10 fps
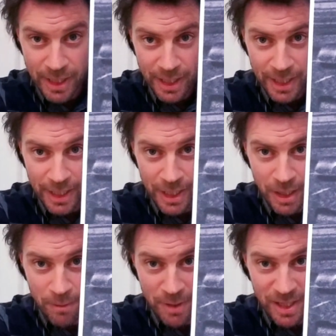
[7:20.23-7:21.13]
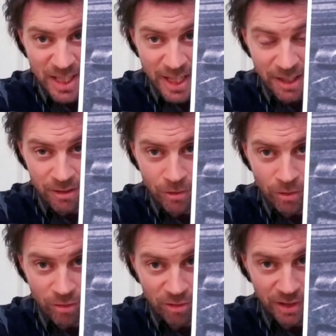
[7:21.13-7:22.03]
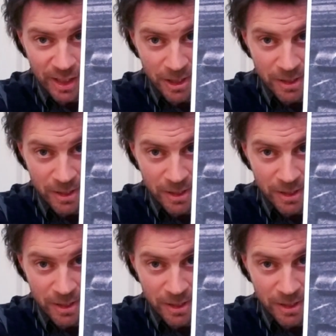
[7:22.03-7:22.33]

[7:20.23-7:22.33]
It looks like a